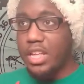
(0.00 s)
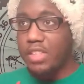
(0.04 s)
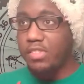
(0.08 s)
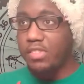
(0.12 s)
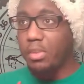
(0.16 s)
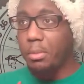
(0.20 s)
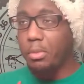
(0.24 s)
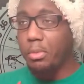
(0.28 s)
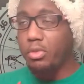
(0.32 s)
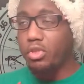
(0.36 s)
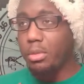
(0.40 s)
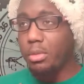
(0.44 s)

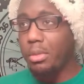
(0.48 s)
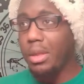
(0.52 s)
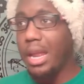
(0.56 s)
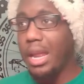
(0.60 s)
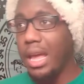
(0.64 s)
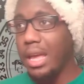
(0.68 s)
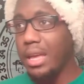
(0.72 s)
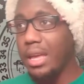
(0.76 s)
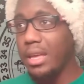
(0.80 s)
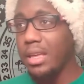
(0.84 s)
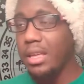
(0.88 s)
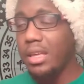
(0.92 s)
It's almost gonna
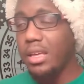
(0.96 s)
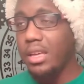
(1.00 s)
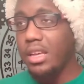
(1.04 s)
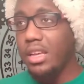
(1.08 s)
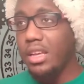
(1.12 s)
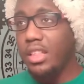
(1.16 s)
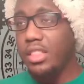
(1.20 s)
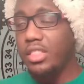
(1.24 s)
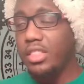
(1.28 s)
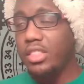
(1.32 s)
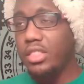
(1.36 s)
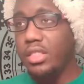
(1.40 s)
be like
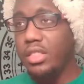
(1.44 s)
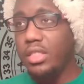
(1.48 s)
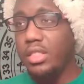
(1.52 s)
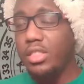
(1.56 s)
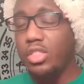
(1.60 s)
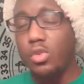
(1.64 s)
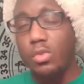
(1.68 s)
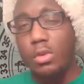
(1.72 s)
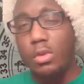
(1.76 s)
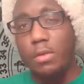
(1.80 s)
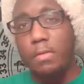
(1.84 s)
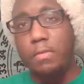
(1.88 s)

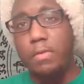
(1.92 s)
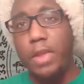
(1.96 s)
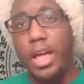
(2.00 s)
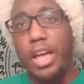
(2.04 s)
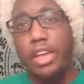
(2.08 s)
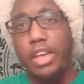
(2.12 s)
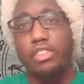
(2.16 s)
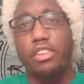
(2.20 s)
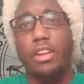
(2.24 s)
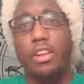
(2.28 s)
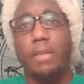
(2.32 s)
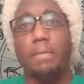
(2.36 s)
the
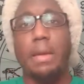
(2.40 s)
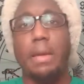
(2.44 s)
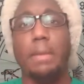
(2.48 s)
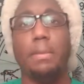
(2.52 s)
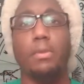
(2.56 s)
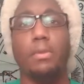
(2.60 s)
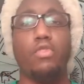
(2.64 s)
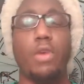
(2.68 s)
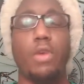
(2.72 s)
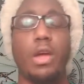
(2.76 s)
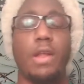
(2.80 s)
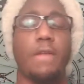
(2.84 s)
reflection of
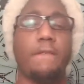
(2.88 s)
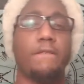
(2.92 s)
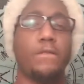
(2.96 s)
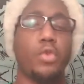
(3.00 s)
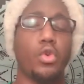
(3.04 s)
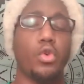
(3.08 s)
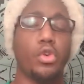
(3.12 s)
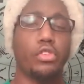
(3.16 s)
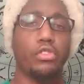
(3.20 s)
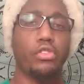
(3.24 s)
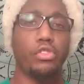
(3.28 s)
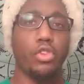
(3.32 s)
people trying to
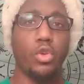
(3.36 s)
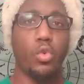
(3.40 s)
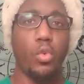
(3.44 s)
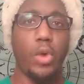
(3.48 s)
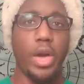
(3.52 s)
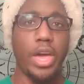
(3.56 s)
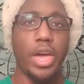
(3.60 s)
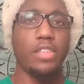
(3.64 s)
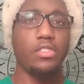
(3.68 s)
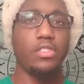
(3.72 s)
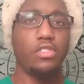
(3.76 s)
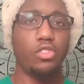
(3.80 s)
force their
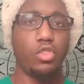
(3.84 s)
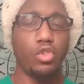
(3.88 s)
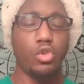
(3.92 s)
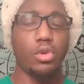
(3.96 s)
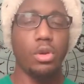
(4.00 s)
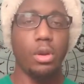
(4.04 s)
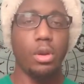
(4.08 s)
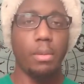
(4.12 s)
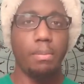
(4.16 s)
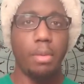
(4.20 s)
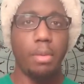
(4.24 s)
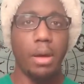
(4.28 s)
way into
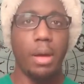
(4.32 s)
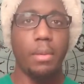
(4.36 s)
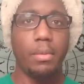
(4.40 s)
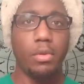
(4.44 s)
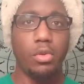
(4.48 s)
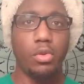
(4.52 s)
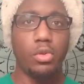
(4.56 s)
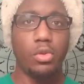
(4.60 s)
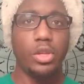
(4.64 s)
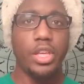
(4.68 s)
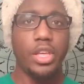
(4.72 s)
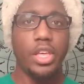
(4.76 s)
your
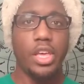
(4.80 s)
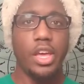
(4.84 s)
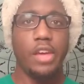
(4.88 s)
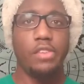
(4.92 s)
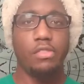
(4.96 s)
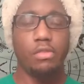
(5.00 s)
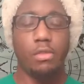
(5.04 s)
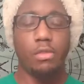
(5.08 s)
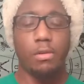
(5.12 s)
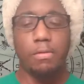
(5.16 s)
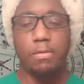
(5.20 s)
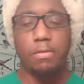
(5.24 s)
bubble
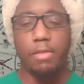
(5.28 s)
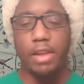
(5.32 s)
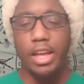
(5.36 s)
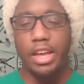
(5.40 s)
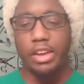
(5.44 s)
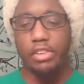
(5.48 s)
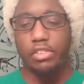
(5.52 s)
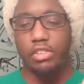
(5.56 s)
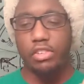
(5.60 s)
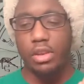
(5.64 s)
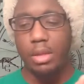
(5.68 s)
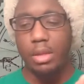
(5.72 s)
is a
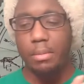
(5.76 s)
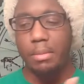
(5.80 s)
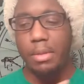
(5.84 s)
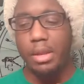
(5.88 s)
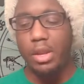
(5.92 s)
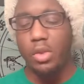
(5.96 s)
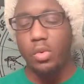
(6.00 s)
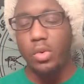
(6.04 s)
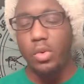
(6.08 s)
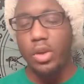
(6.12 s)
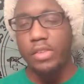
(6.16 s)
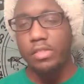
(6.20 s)
reflection in
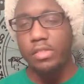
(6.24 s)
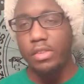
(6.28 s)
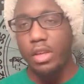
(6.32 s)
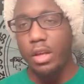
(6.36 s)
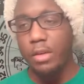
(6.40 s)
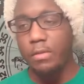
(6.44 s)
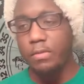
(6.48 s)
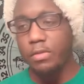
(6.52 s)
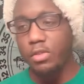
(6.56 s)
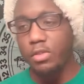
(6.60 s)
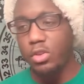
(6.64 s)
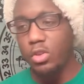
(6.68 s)
many ways
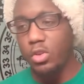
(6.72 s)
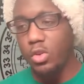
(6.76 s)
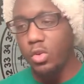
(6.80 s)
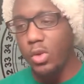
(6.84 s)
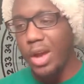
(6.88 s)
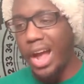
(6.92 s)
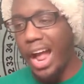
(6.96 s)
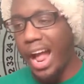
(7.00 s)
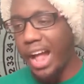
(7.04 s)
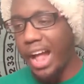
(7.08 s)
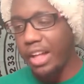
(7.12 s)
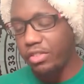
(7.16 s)
of
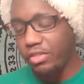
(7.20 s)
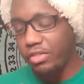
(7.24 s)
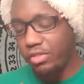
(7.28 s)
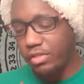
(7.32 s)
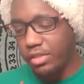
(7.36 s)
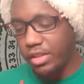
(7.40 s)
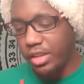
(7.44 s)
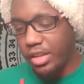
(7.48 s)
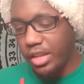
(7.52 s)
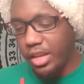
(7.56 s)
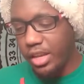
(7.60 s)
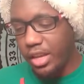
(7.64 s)
you
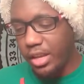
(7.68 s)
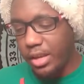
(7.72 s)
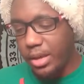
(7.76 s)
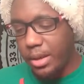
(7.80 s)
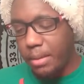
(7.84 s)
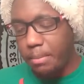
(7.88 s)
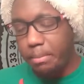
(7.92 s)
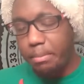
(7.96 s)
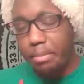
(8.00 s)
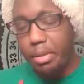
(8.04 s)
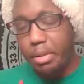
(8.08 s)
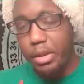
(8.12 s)

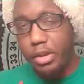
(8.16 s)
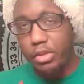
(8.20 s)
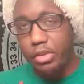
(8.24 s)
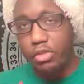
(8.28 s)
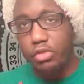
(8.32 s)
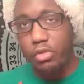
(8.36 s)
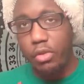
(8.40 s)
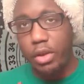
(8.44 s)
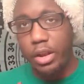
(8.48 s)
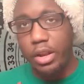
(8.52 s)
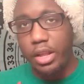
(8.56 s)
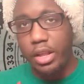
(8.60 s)
actually
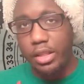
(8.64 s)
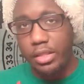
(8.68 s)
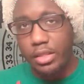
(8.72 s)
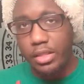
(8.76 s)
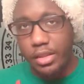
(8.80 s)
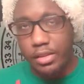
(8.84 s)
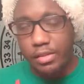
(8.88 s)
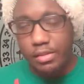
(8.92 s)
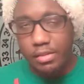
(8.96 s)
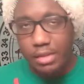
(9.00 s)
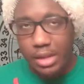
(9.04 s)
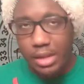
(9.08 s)

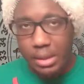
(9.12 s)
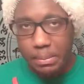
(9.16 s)
penetrating these